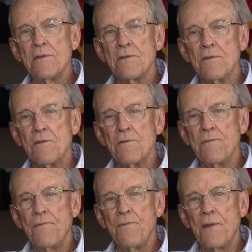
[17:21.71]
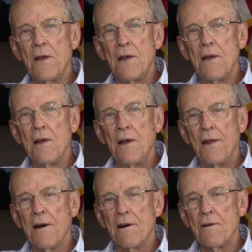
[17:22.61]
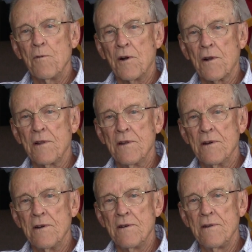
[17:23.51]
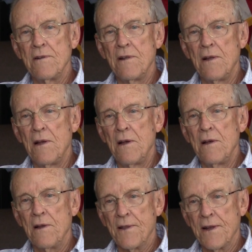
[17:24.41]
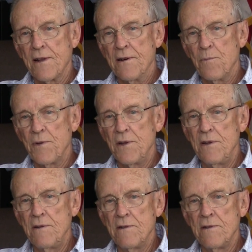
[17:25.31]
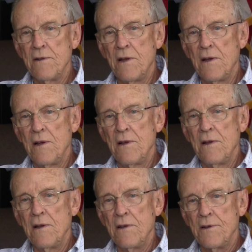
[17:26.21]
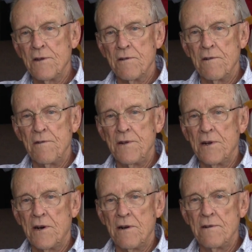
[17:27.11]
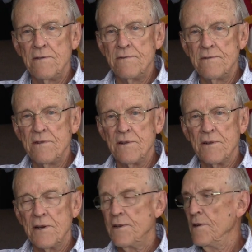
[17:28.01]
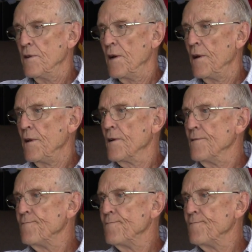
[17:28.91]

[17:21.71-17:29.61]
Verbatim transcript: So anyhow, I worked uh, at that company until I retired in 1988.